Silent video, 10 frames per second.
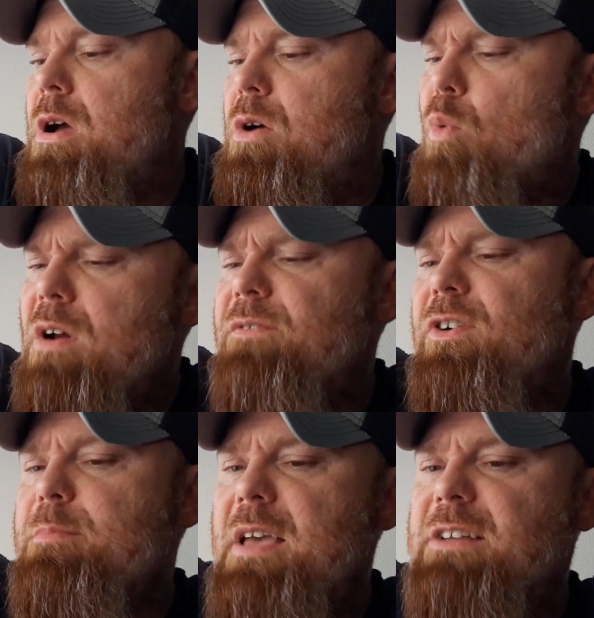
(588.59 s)
One
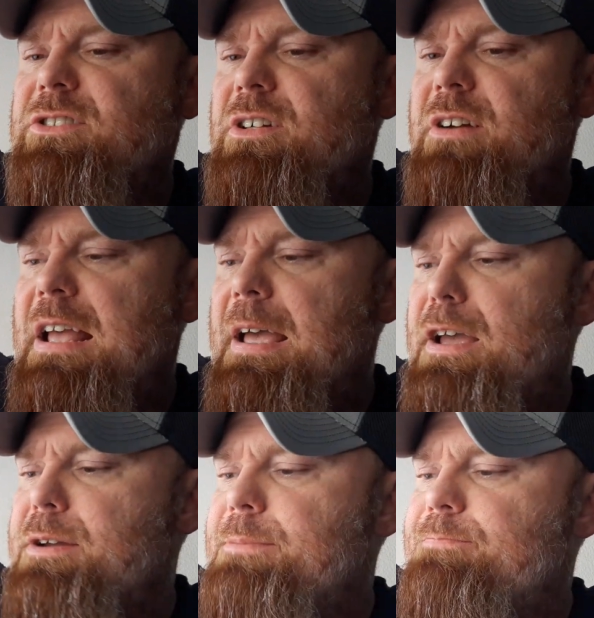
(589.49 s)
from
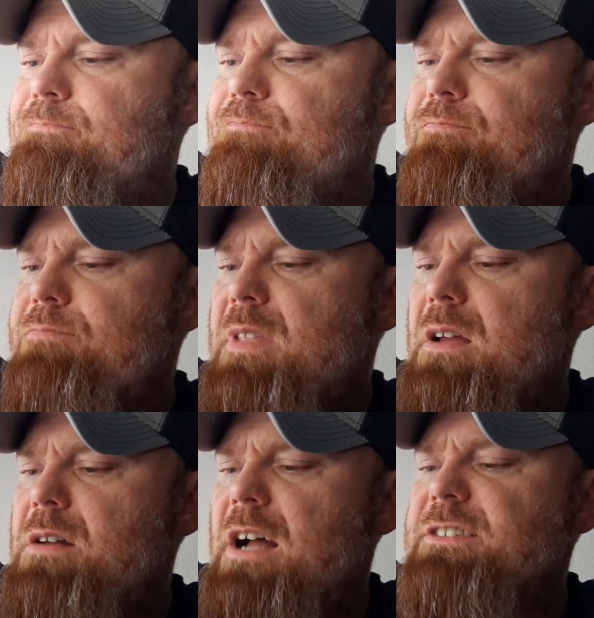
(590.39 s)
yesterday,
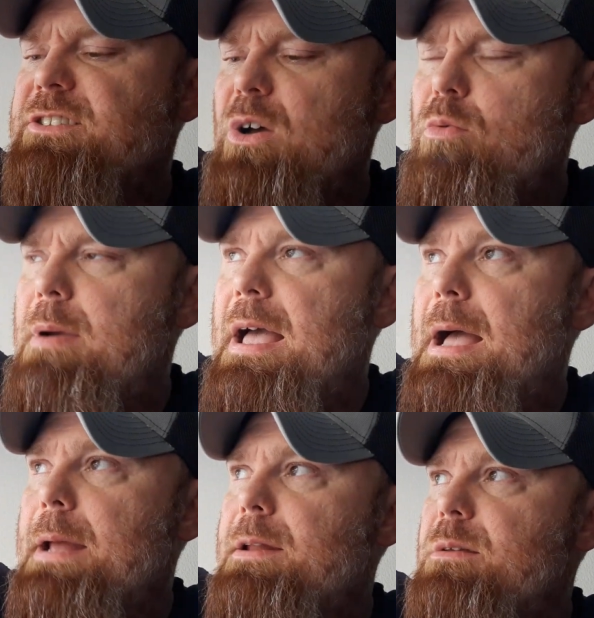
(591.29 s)
not so
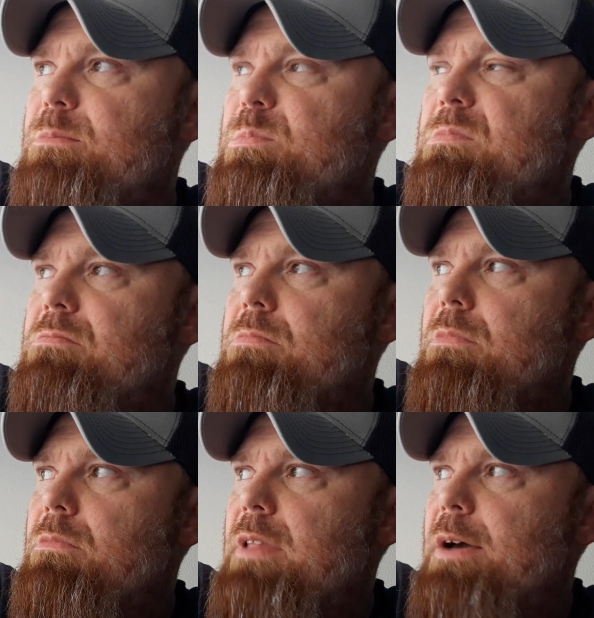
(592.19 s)
bad.
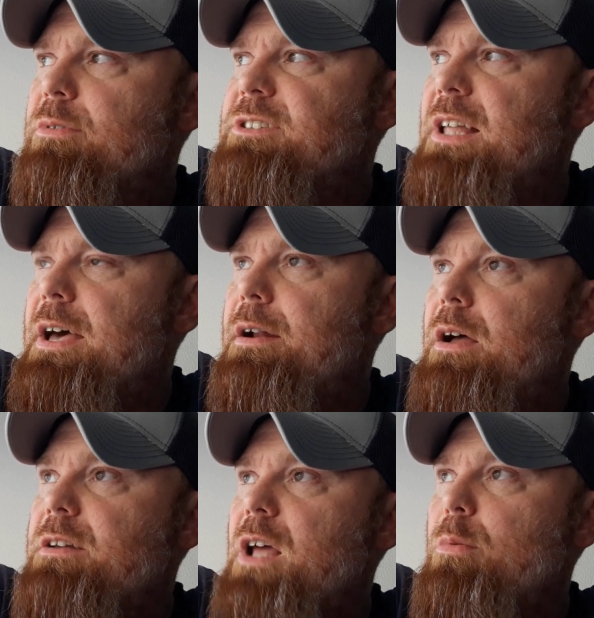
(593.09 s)
That was that
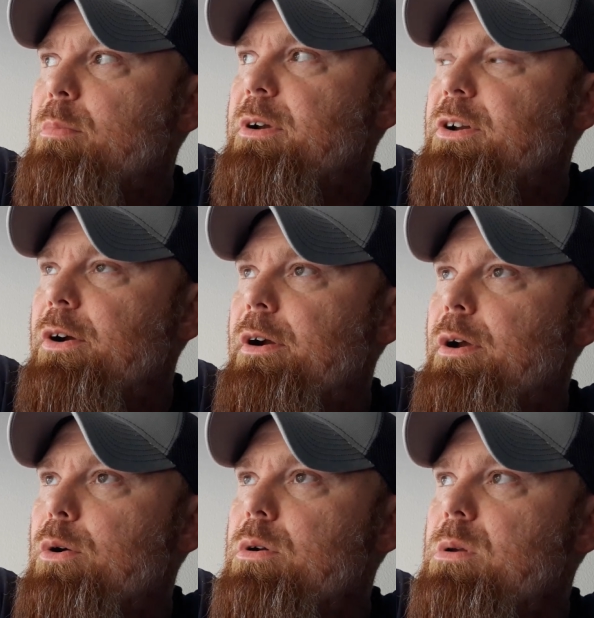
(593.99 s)
double
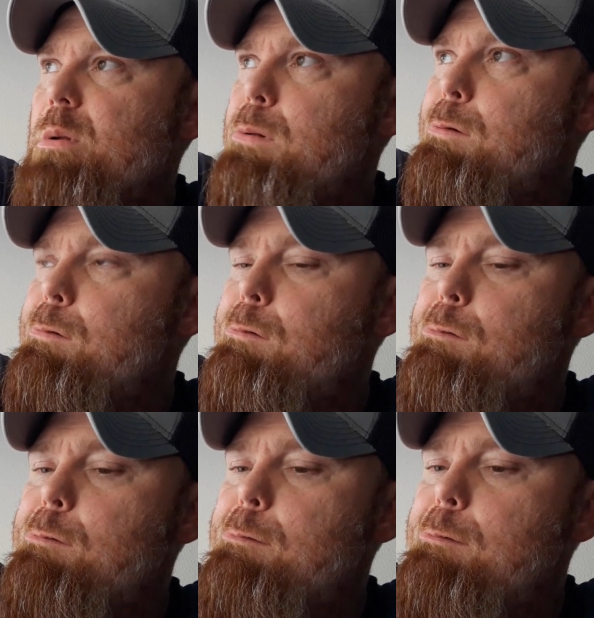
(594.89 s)
Maduro,
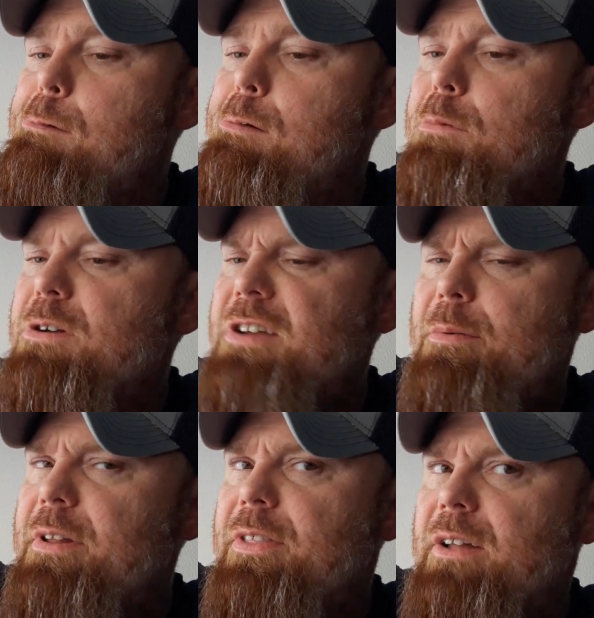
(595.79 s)
which I
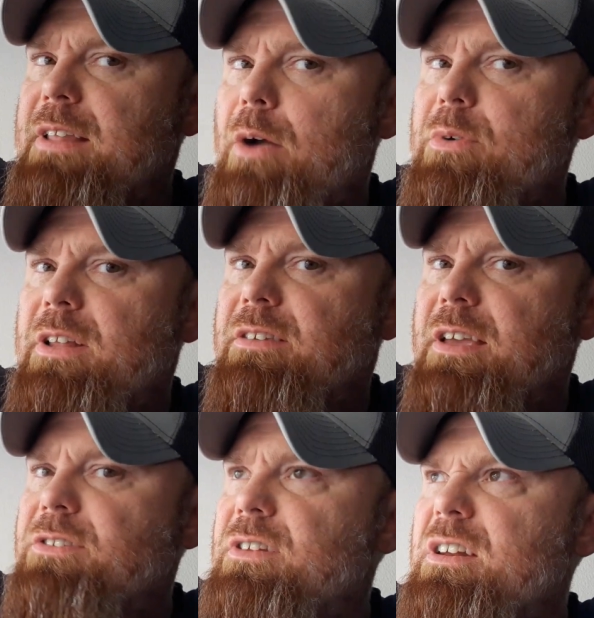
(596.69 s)
would have thought that would have
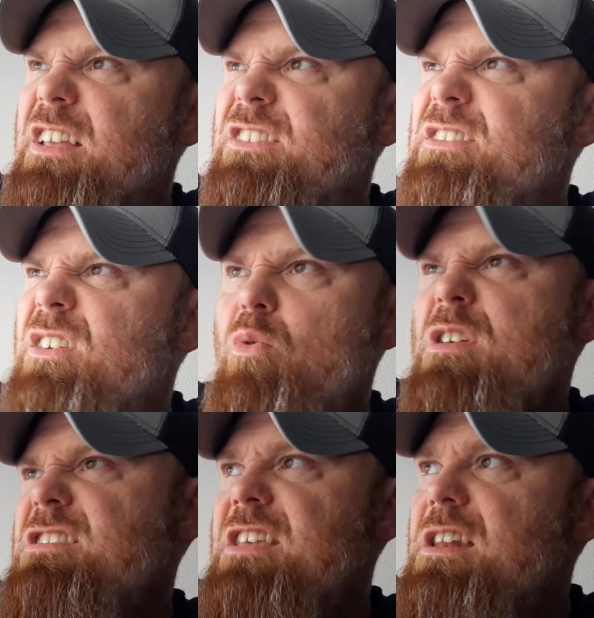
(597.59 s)
tasted
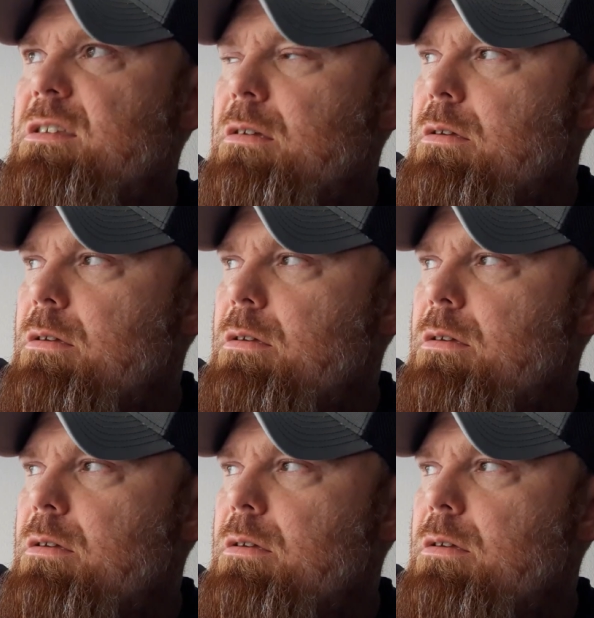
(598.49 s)
exquisite,